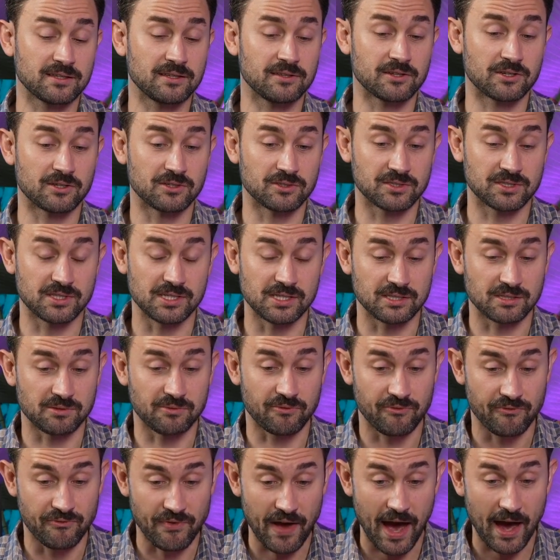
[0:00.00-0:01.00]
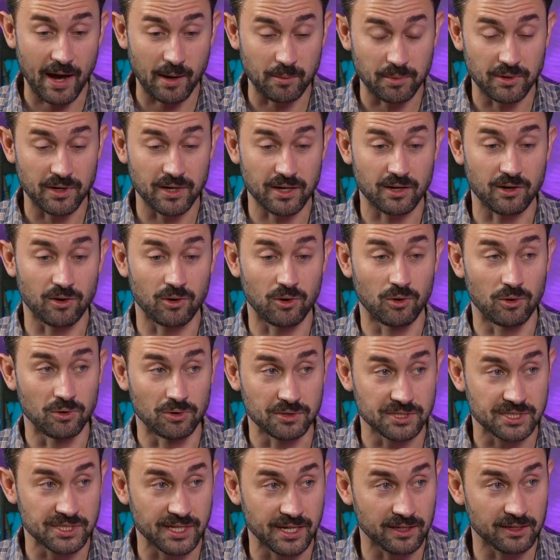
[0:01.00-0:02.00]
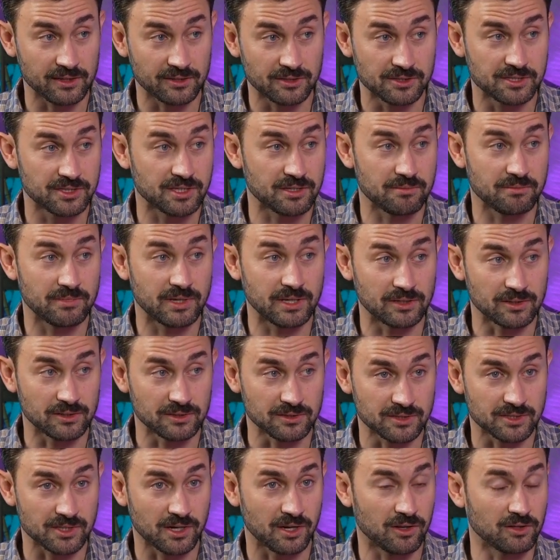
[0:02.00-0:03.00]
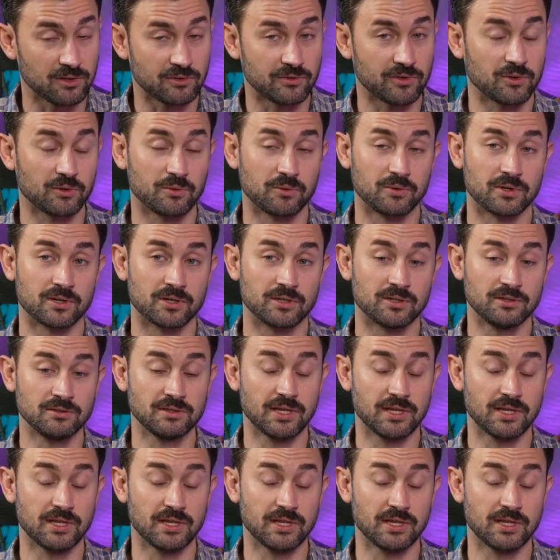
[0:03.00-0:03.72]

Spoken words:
there's these fabric wholesalers and mills all over the world,